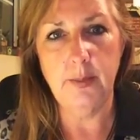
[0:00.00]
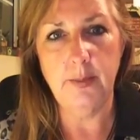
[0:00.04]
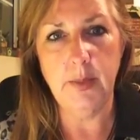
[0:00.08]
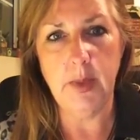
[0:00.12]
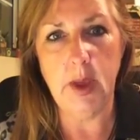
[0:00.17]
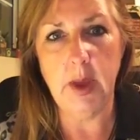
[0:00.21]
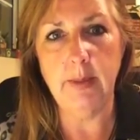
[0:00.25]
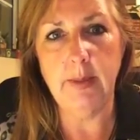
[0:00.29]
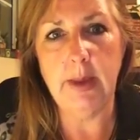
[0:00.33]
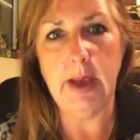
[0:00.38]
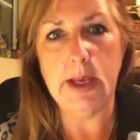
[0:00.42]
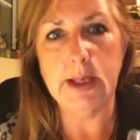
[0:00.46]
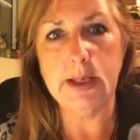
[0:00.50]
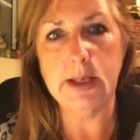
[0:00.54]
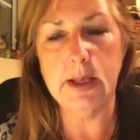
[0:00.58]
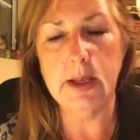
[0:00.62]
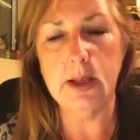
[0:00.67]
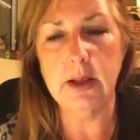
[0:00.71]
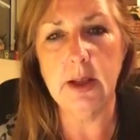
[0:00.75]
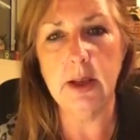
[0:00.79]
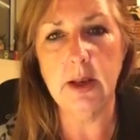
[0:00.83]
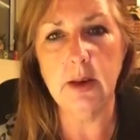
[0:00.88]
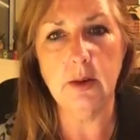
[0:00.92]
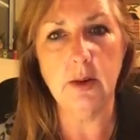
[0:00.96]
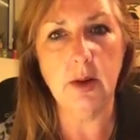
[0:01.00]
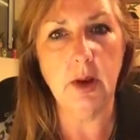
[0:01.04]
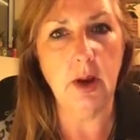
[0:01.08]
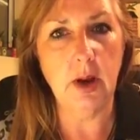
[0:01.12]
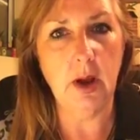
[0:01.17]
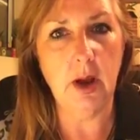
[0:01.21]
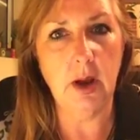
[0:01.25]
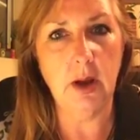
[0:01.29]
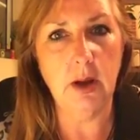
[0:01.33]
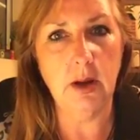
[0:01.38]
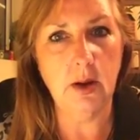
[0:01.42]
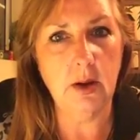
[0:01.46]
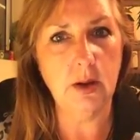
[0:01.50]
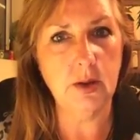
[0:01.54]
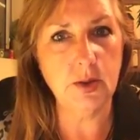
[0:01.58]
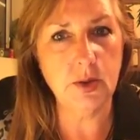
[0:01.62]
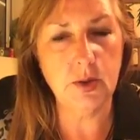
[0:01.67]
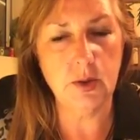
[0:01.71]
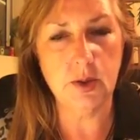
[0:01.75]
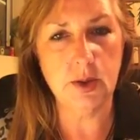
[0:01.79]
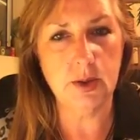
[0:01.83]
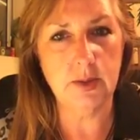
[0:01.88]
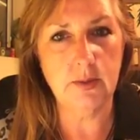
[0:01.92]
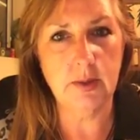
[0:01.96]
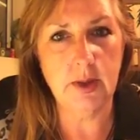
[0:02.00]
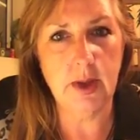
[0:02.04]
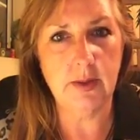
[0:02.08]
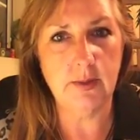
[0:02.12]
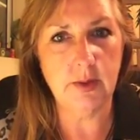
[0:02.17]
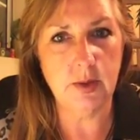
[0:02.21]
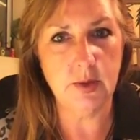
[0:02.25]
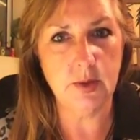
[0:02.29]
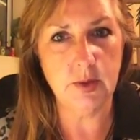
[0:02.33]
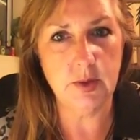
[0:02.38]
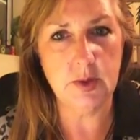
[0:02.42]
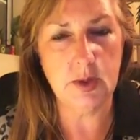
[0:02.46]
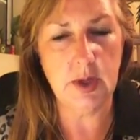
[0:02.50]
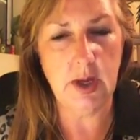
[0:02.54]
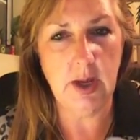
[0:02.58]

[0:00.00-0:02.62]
amazing cleaner on all sorts of levels